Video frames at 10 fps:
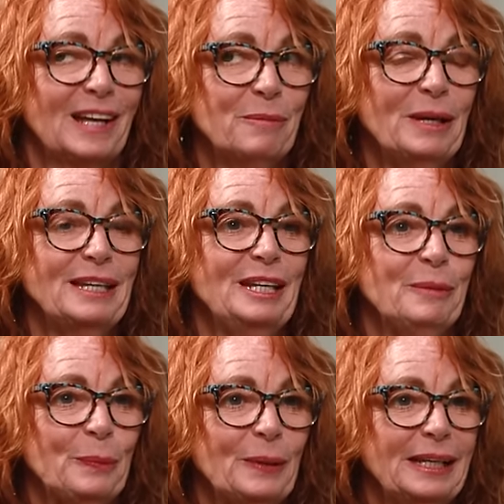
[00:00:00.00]

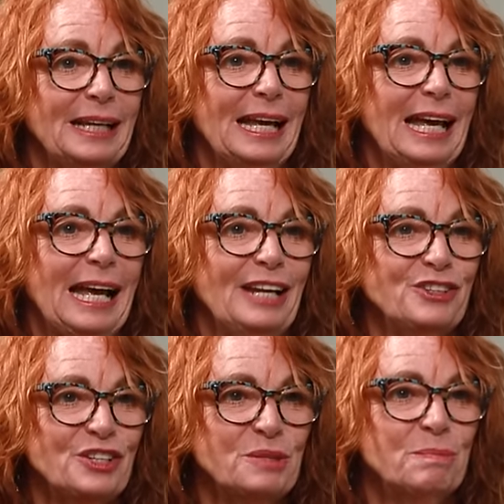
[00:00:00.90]
And
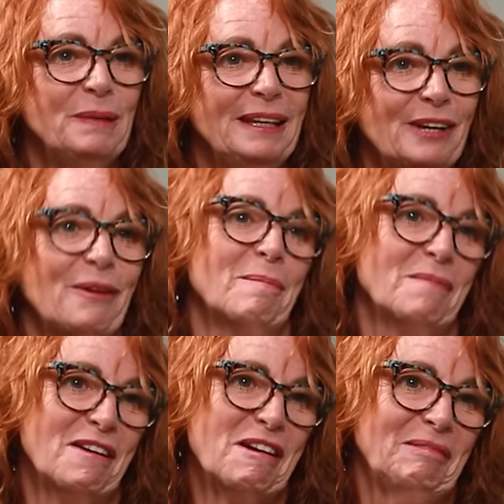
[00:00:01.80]
just be a
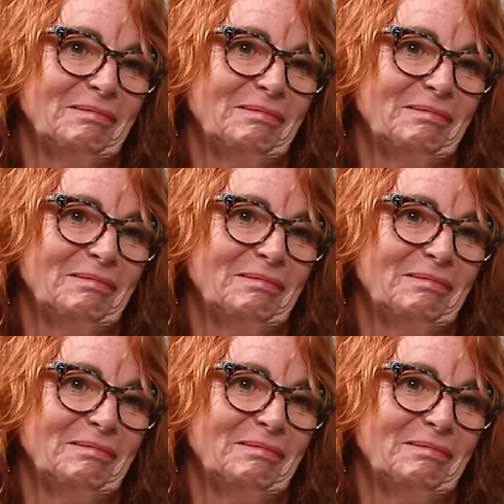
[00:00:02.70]
grandma.